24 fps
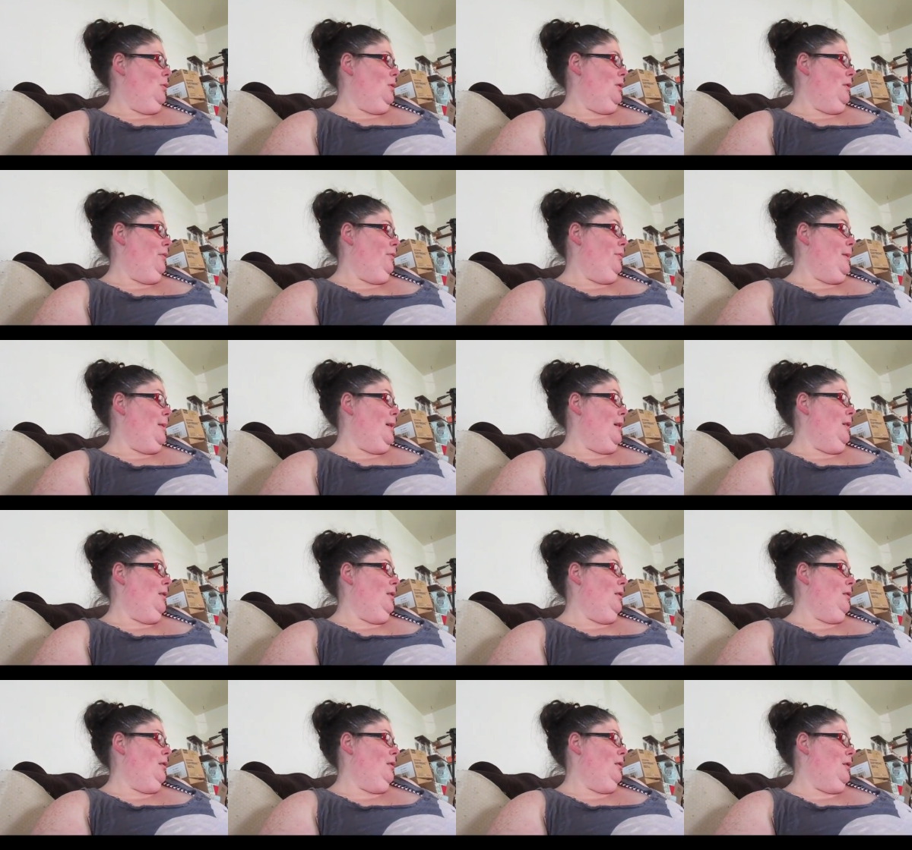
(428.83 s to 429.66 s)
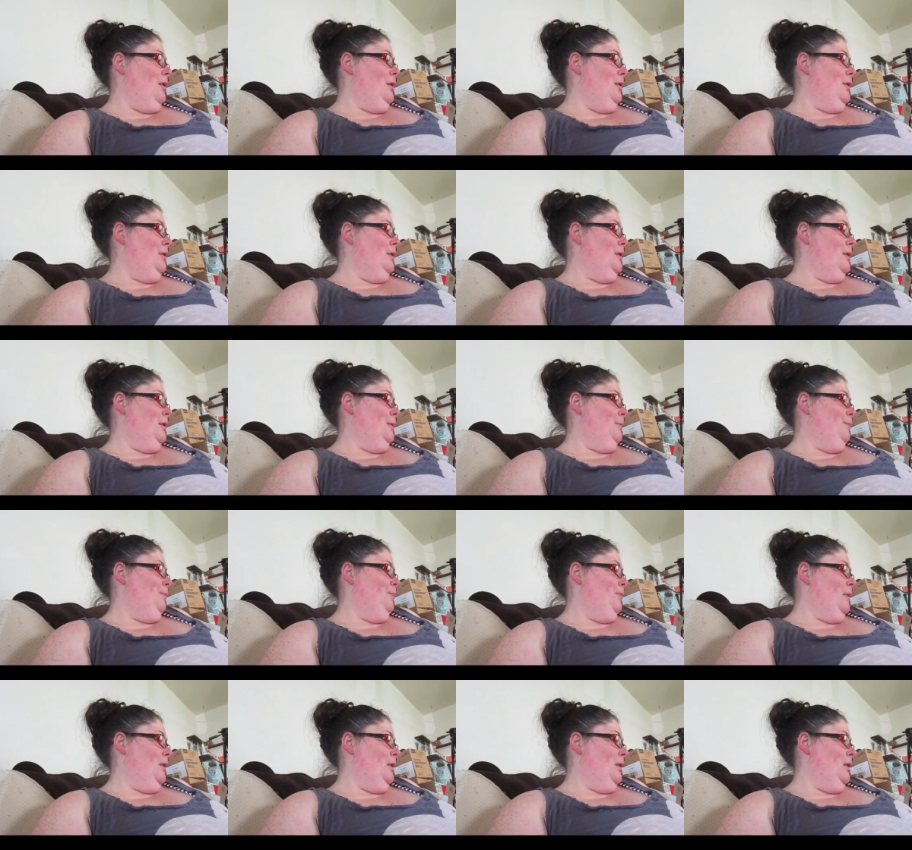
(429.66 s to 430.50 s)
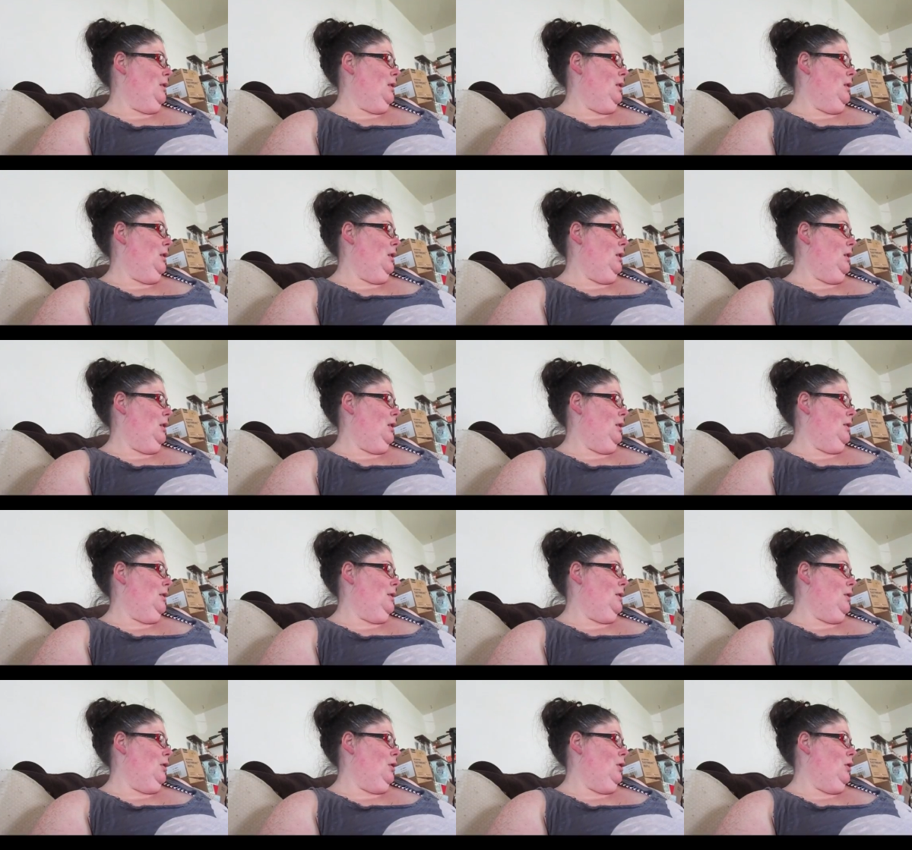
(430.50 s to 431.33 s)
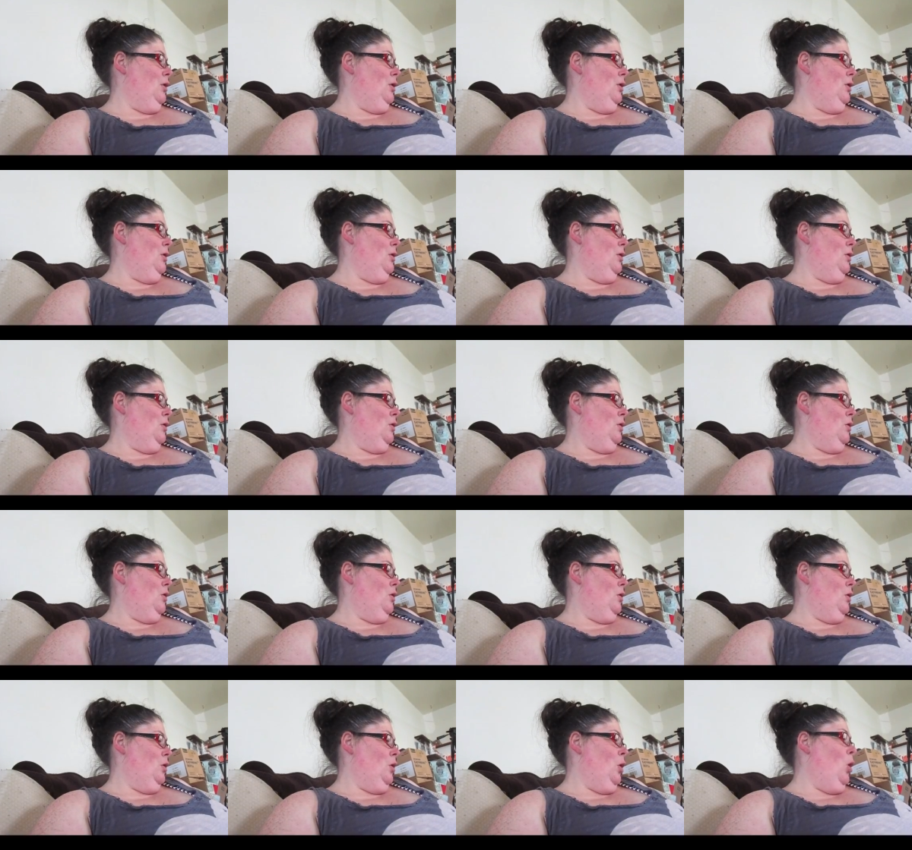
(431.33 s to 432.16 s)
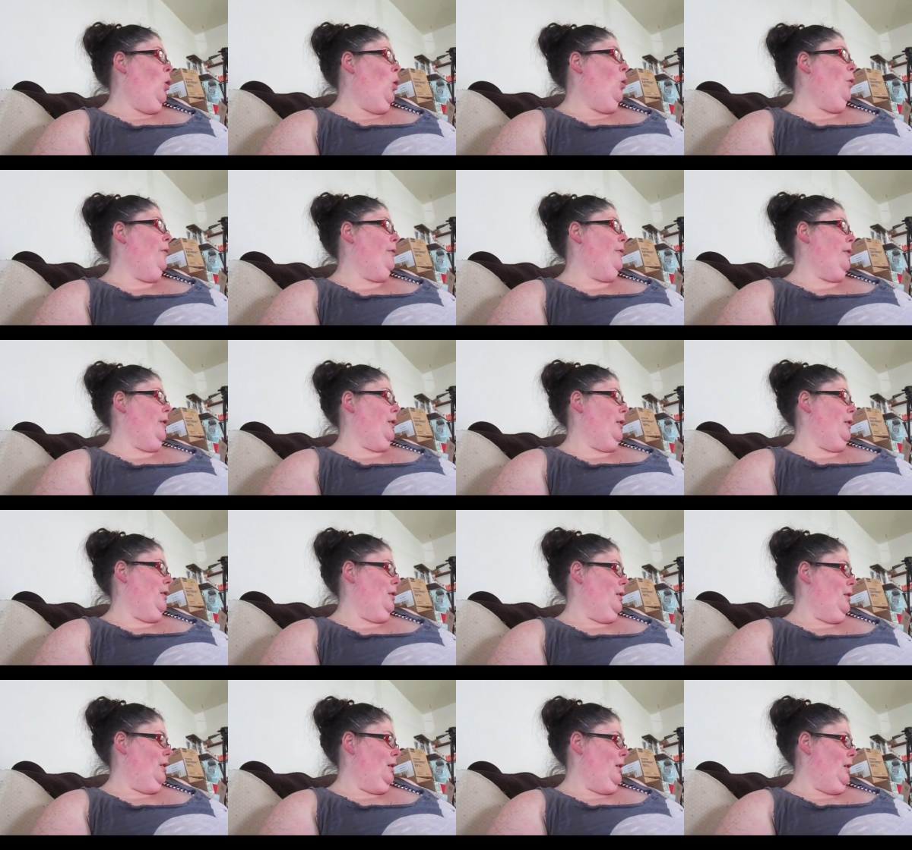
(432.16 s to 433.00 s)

of my other cards is over.